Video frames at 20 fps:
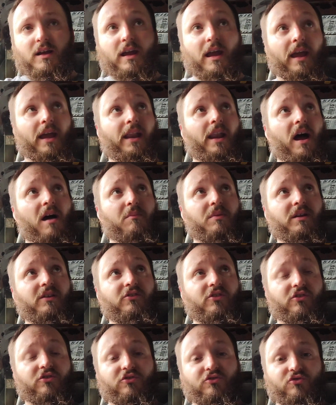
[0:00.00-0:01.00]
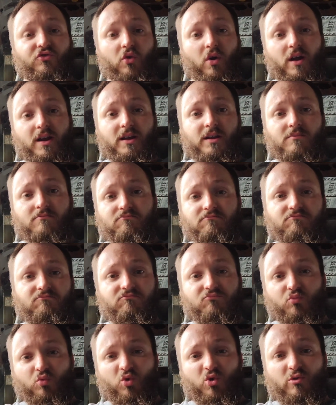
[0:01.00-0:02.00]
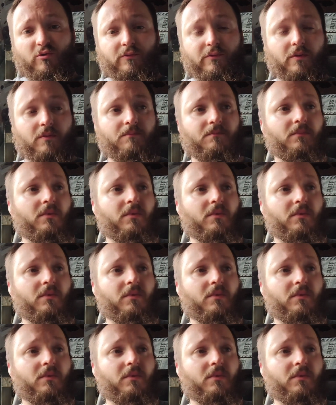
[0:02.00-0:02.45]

and not be just straight roof.